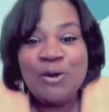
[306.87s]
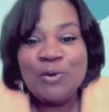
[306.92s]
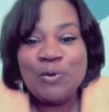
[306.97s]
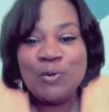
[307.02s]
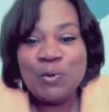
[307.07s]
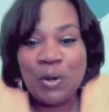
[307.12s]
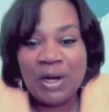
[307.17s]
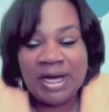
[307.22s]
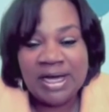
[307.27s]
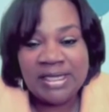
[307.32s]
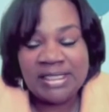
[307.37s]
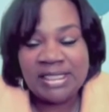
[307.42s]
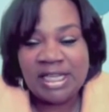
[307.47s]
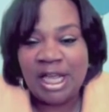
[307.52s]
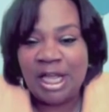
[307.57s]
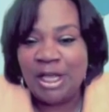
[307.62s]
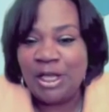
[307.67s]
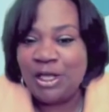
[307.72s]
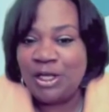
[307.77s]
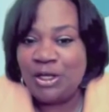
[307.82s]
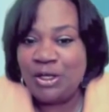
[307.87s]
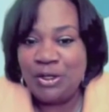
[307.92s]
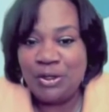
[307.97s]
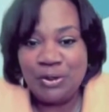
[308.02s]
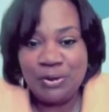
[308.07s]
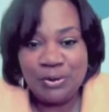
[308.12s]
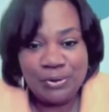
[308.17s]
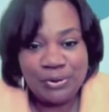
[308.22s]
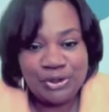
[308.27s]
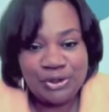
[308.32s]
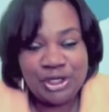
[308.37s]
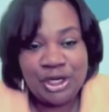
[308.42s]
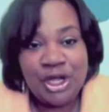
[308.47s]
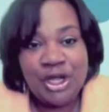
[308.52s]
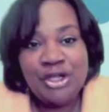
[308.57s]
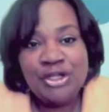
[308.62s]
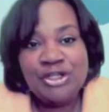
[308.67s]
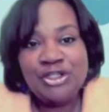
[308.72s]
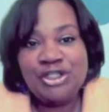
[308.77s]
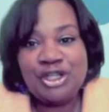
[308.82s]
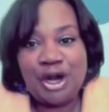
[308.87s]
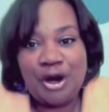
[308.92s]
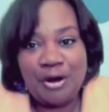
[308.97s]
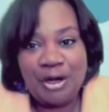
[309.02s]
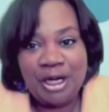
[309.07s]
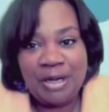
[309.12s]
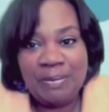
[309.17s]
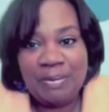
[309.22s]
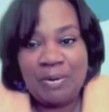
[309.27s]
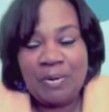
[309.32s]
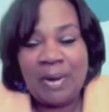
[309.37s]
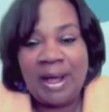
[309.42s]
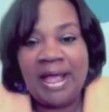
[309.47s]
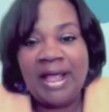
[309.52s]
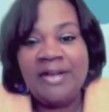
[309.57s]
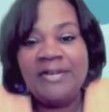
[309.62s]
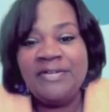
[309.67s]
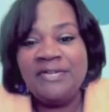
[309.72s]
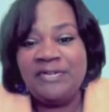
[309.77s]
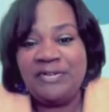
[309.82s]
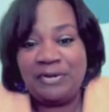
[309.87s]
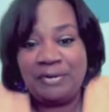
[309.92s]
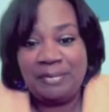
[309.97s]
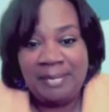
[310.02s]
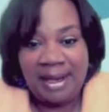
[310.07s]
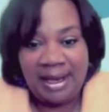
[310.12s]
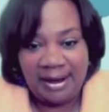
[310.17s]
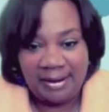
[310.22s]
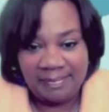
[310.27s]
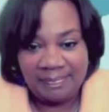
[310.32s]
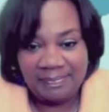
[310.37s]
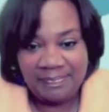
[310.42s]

was a huge turning point for me.